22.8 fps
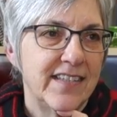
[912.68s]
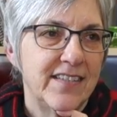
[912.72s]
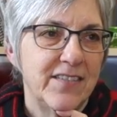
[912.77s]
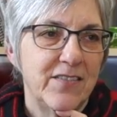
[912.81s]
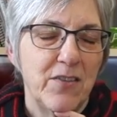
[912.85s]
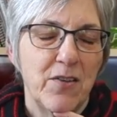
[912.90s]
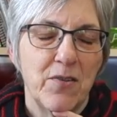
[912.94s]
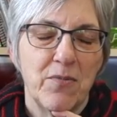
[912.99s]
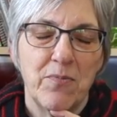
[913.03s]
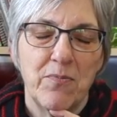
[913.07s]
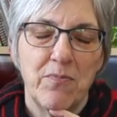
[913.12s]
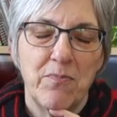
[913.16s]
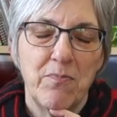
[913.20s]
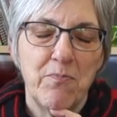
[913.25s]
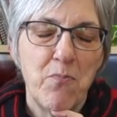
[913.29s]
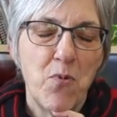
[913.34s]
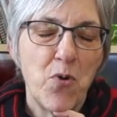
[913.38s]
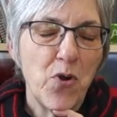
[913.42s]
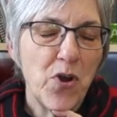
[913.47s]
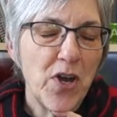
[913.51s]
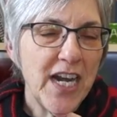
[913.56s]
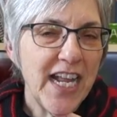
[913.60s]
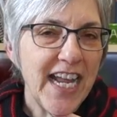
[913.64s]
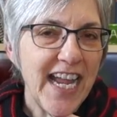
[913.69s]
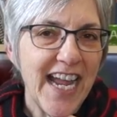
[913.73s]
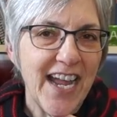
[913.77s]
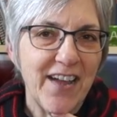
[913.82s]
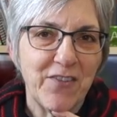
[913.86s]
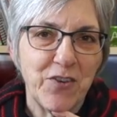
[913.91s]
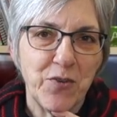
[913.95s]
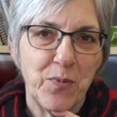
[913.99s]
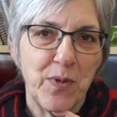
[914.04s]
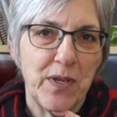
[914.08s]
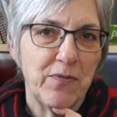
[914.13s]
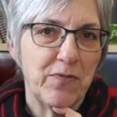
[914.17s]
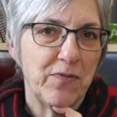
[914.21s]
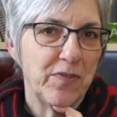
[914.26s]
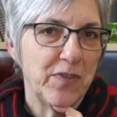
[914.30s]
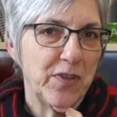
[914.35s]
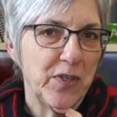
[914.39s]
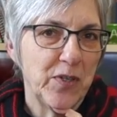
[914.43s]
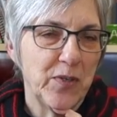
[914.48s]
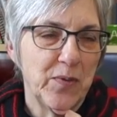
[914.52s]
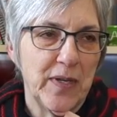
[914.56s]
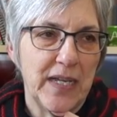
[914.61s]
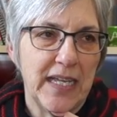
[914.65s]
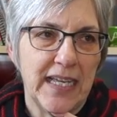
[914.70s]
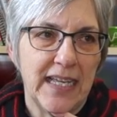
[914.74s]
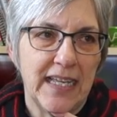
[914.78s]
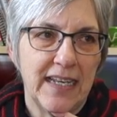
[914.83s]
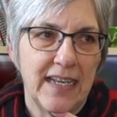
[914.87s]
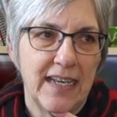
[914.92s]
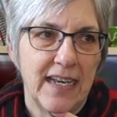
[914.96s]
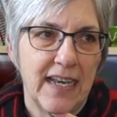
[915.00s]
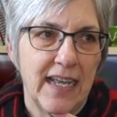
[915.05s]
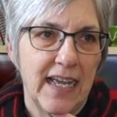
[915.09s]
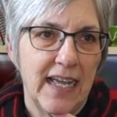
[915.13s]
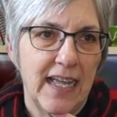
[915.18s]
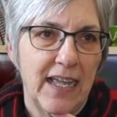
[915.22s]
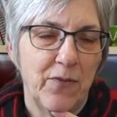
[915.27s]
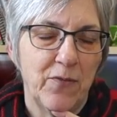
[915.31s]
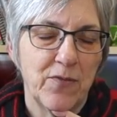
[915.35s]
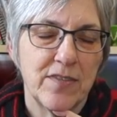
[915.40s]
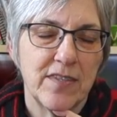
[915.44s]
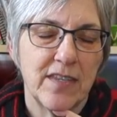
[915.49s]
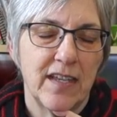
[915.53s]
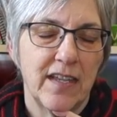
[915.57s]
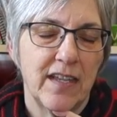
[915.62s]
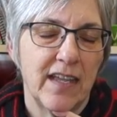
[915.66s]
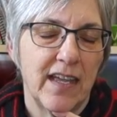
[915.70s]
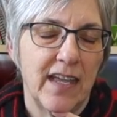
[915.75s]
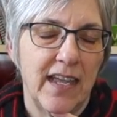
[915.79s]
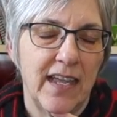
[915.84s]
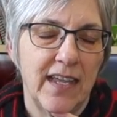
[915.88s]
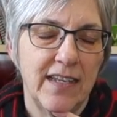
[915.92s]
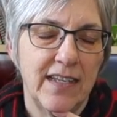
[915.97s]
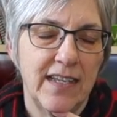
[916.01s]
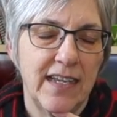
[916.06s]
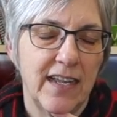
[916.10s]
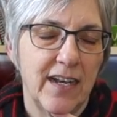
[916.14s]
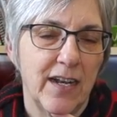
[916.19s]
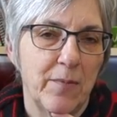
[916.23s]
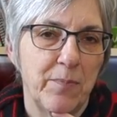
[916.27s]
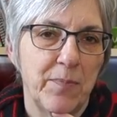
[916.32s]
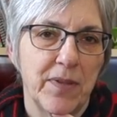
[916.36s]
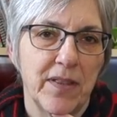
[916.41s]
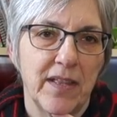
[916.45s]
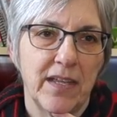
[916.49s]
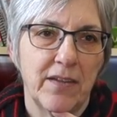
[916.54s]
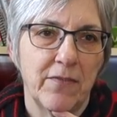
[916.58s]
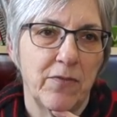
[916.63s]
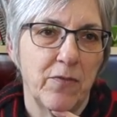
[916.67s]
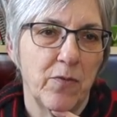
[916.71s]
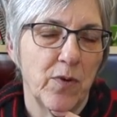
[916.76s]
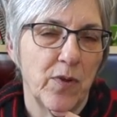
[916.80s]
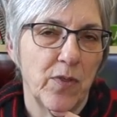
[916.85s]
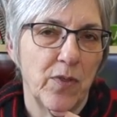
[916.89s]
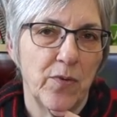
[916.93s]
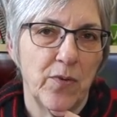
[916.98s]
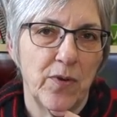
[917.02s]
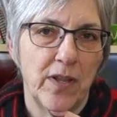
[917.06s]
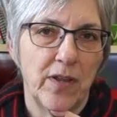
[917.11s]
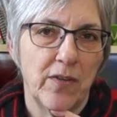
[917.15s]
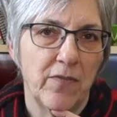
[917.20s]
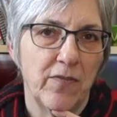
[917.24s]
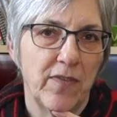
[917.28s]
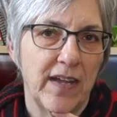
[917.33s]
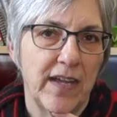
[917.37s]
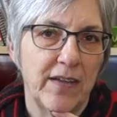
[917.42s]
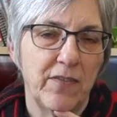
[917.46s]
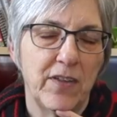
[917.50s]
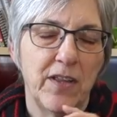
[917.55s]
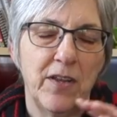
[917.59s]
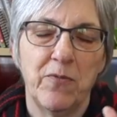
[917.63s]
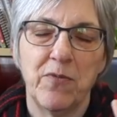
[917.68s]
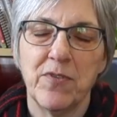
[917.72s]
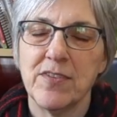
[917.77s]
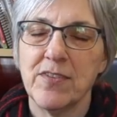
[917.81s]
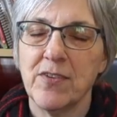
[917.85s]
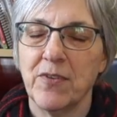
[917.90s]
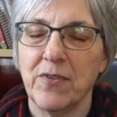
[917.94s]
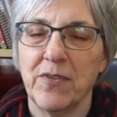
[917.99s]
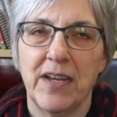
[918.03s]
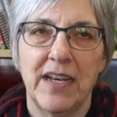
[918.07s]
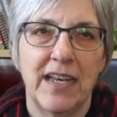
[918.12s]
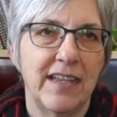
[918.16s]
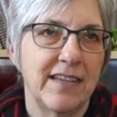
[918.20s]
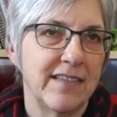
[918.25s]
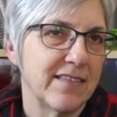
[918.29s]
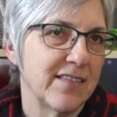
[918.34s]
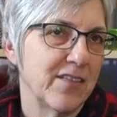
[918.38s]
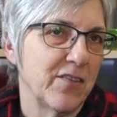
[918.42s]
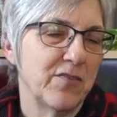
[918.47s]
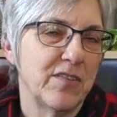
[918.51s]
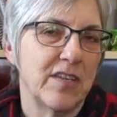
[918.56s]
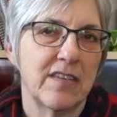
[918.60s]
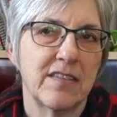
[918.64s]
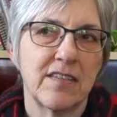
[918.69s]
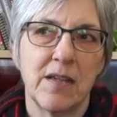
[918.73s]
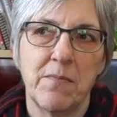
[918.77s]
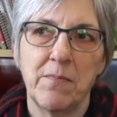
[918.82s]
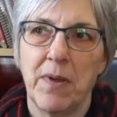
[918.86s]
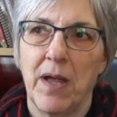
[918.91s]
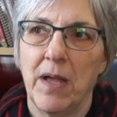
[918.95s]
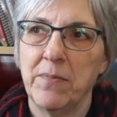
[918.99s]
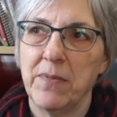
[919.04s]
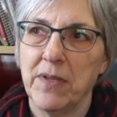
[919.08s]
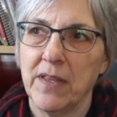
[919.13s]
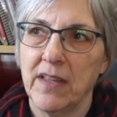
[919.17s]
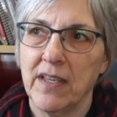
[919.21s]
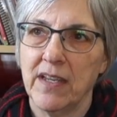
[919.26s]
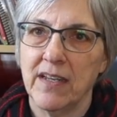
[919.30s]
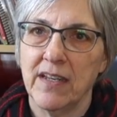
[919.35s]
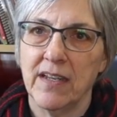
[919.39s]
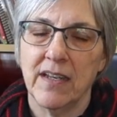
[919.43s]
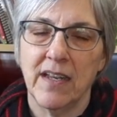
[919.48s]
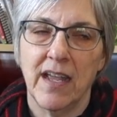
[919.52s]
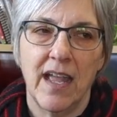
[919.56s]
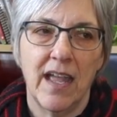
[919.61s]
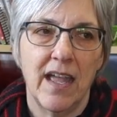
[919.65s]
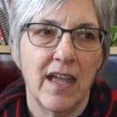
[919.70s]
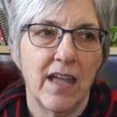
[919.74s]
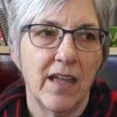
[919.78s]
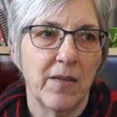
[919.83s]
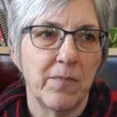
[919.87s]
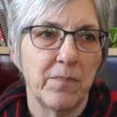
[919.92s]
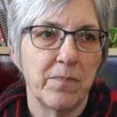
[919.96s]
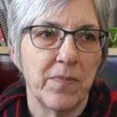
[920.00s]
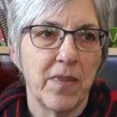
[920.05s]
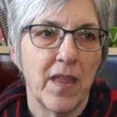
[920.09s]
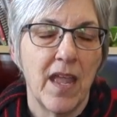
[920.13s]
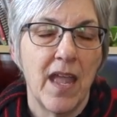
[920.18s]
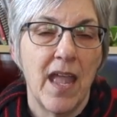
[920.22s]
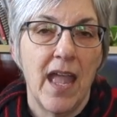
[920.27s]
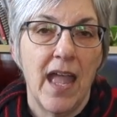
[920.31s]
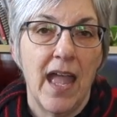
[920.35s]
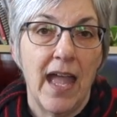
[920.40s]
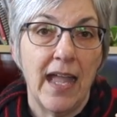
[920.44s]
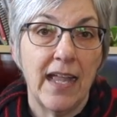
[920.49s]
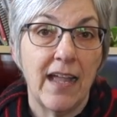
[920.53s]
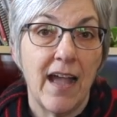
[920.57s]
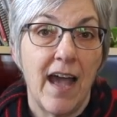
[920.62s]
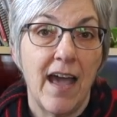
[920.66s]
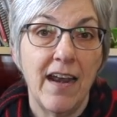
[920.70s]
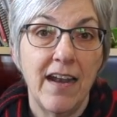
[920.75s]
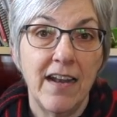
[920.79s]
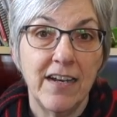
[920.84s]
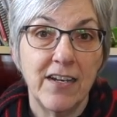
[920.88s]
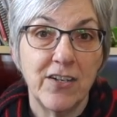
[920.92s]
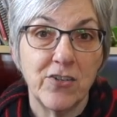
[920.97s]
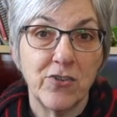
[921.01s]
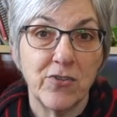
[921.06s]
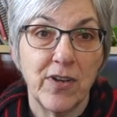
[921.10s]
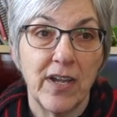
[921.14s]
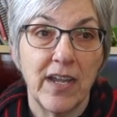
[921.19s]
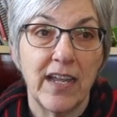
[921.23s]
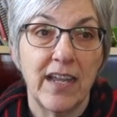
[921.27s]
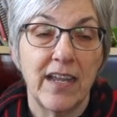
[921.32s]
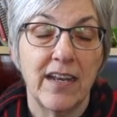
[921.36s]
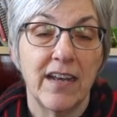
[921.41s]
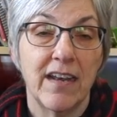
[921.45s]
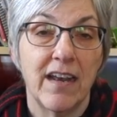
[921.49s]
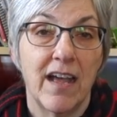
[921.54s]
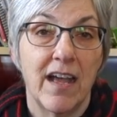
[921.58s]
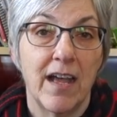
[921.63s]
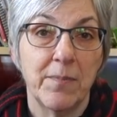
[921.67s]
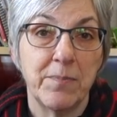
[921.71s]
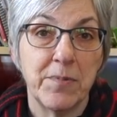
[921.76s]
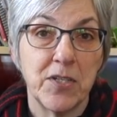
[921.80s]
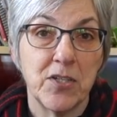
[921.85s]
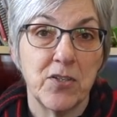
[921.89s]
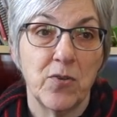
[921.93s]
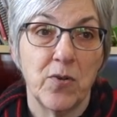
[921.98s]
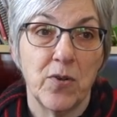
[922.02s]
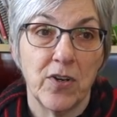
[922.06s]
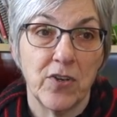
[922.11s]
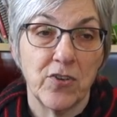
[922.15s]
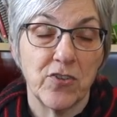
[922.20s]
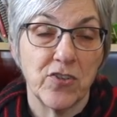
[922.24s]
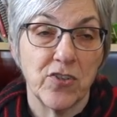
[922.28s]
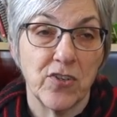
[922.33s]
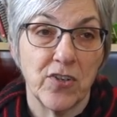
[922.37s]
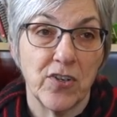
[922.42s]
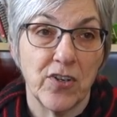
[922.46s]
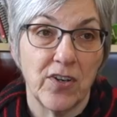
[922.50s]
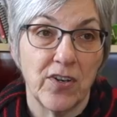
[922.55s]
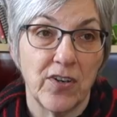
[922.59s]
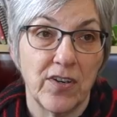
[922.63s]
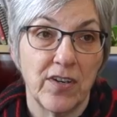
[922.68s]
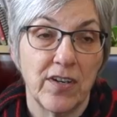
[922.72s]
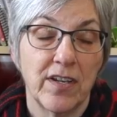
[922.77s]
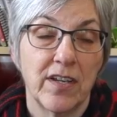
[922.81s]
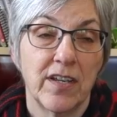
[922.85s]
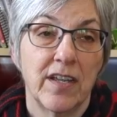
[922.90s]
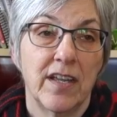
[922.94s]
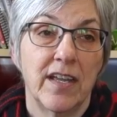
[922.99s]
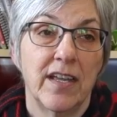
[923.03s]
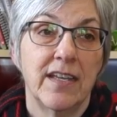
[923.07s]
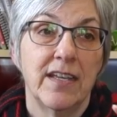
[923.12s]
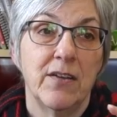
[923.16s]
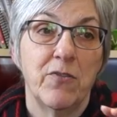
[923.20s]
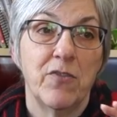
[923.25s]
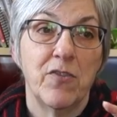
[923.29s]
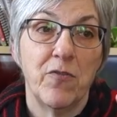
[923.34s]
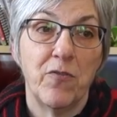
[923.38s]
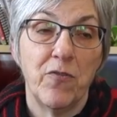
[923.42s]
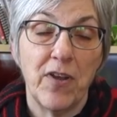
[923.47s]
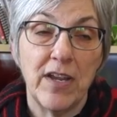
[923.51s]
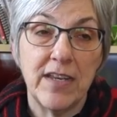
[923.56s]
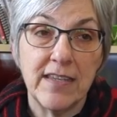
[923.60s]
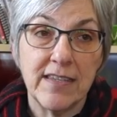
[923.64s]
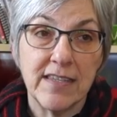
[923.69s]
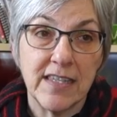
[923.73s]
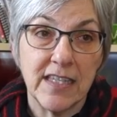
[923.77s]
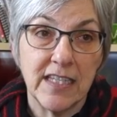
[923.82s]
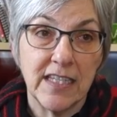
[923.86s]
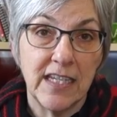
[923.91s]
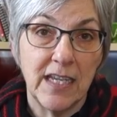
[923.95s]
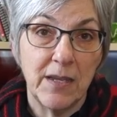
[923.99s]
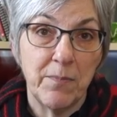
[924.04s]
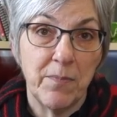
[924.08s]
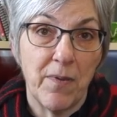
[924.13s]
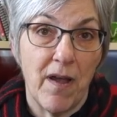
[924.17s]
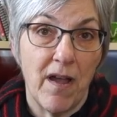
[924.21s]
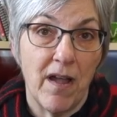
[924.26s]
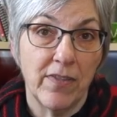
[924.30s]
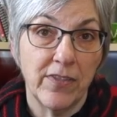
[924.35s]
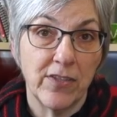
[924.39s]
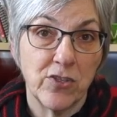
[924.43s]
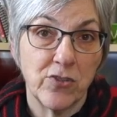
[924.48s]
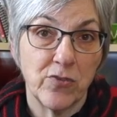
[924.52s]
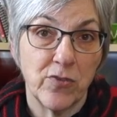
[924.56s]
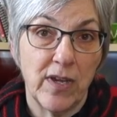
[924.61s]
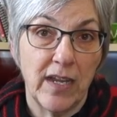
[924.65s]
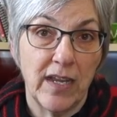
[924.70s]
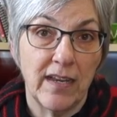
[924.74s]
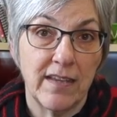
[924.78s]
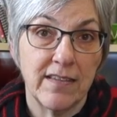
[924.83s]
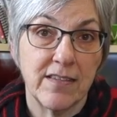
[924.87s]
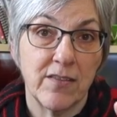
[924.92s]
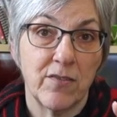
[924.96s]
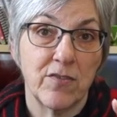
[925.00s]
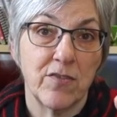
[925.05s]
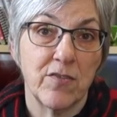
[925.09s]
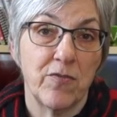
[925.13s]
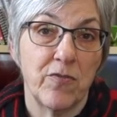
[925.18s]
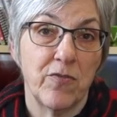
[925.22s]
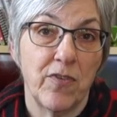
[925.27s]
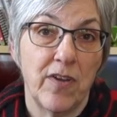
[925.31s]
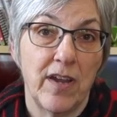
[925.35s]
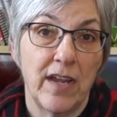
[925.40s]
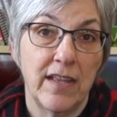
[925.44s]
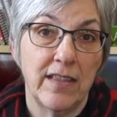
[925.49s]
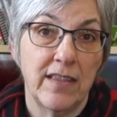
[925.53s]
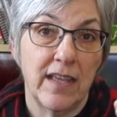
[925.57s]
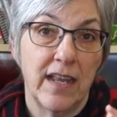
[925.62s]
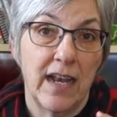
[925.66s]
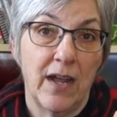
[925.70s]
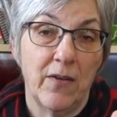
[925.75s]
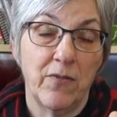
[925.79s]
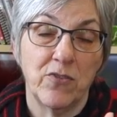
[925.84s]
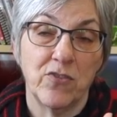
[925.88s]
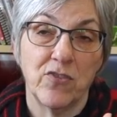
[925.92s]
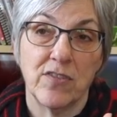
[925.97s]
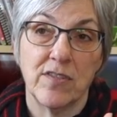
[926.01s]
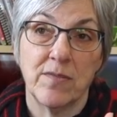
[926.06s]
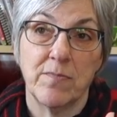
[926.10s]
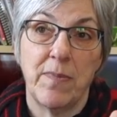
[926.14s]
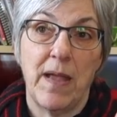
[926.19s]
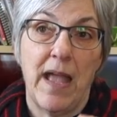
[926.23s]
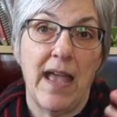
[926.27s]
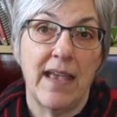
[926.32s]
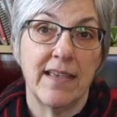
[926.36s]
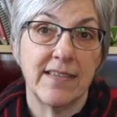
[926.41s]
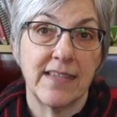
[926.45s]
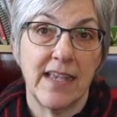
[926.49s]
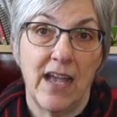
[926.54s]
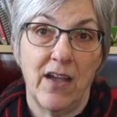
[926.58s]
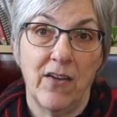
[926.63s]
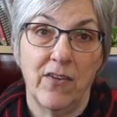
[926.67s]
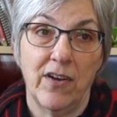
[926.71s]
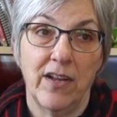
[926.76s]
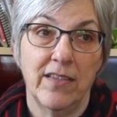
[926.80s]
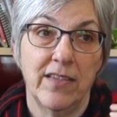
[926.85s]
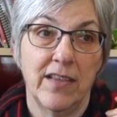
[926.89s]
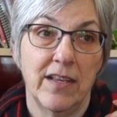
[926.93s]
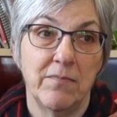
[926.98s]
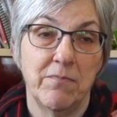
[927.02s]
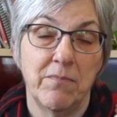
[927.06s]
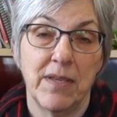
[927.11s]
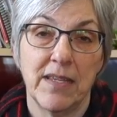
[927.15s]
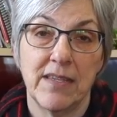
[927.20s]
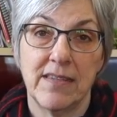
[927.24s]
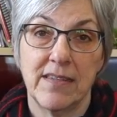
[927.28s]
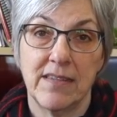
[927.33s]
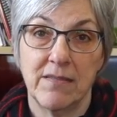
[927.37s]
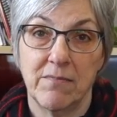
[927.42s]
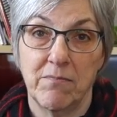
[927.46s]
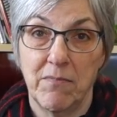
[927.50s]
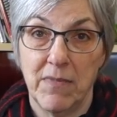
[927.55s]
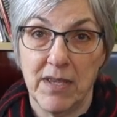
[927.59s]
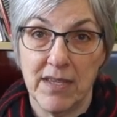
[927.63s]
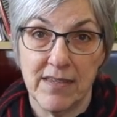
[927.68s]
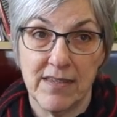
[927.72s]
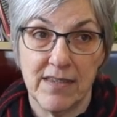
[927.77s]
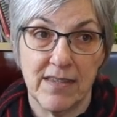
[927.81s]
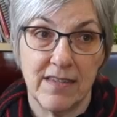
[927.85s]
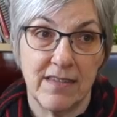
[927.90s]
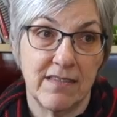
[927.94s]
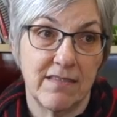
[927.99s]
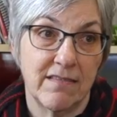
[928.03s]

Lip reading: the morning after we flew in, it was like I had to get up at like 4:30 or 5. It was already so discombobulated. I got on a train up to Yorkshire. I was afraid to sleep on the train because I was afraid that I would just pass out and then miss